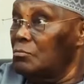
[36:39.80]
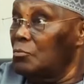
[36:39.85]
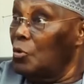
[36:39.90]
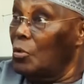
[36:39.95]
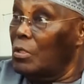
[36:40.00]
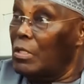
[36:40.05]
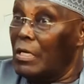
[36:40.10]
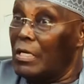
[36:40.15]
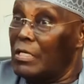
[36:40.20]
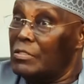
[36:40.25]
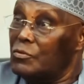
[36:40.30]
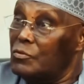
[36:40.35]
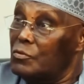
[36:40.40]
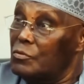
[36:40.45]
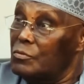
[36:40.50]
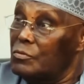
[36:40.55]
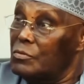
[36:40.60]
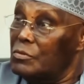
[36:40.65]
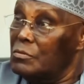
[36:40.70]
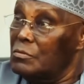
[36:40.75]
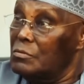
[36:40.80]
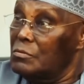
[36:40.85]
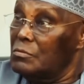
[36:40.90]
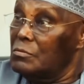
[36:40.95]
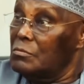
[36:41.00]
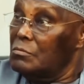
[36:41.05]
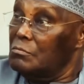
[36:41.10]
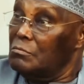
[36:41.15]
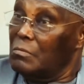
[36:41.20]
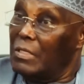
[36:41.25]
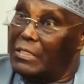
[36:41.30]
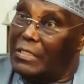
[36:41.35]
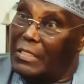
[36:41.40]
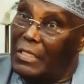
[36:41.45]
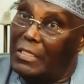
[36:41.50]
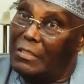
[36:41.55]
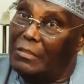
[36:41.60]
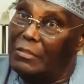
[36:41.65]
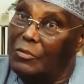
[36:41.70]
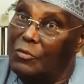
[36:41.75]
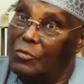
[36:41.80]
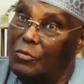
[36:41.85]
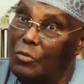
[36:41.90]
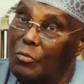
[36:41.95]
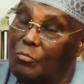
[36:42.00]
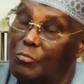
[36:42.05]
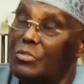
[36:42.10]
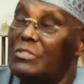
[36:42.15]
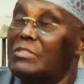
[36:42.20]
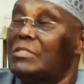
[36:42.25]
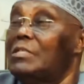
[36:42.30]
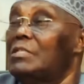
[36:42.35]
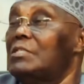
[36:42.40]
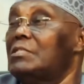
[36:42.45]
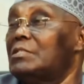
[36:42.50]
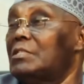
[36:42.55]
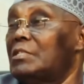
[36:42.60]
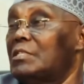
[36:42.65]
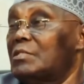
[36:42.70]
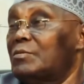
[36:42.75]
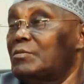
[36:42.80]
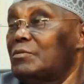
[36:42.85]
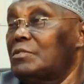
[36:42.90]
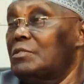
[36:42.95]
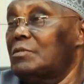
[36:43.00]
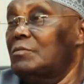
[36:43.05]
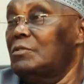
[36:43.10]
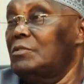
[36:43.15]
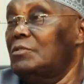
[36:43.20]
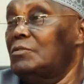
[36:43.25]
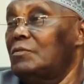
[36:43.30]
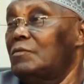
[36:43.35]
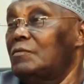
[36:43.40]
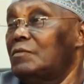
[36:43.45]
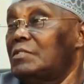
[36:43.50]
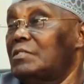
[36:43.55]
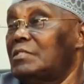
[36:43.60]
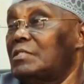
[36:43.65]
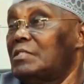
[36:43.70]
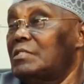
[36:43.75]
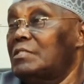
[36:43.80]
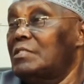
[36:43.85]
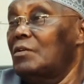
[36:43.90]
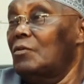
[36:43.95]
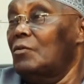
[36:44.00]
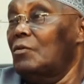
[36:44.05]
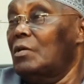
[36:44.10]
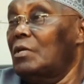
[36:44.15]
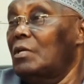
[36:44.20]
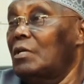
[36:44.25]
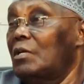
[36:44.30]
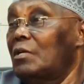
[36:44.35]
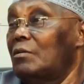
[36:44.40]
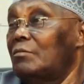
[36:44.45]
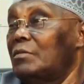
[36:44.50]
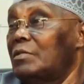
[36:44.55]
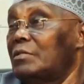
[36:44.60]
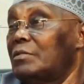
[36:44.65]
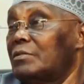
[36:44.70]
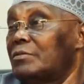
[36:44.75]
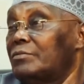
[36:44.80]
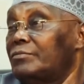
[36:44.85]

more classrooms, but then, mostly it's the responsibility of the states and local governments.